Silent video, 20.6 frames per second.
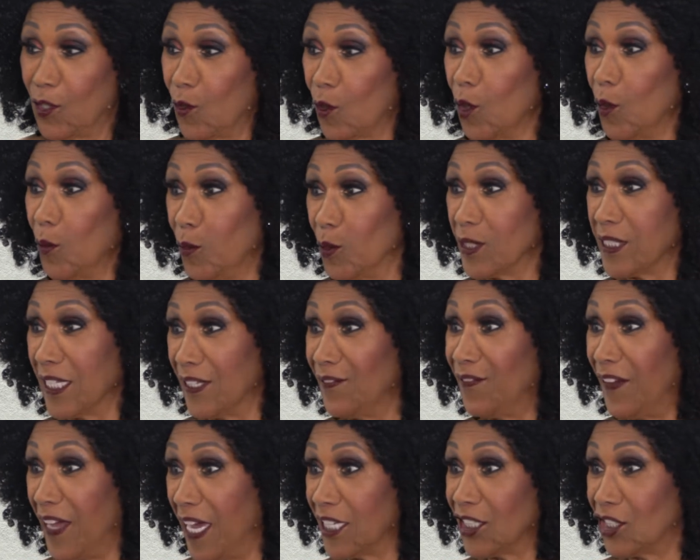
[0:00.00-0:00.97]
The group was
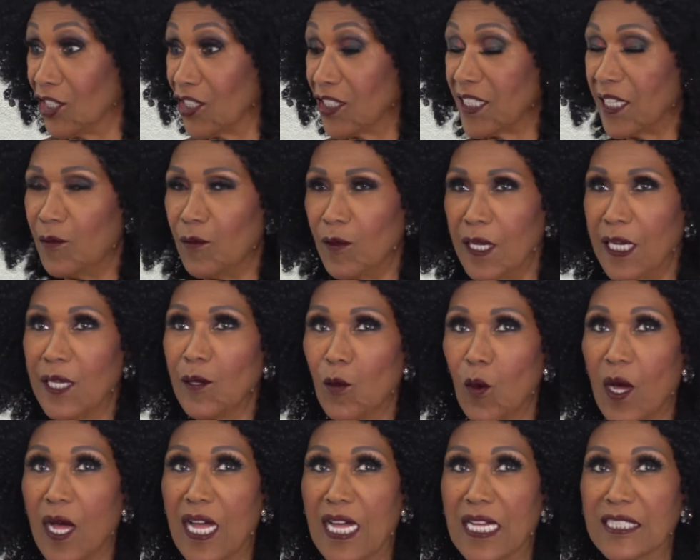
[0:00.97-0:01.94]
infectious. It really
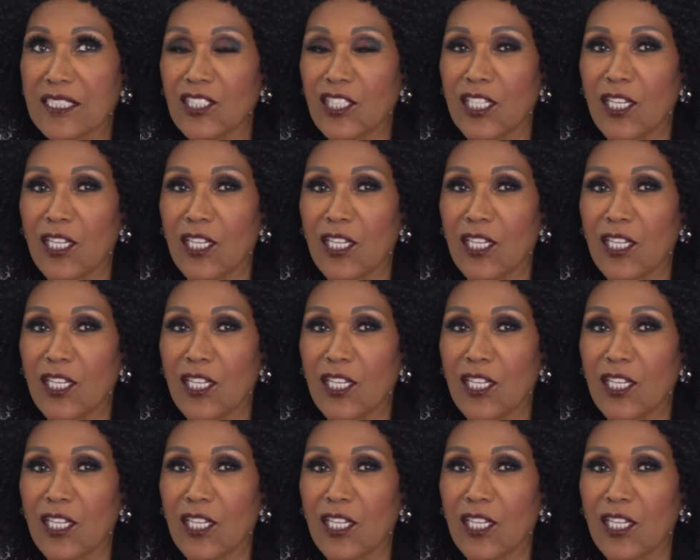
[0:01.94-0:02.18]
was.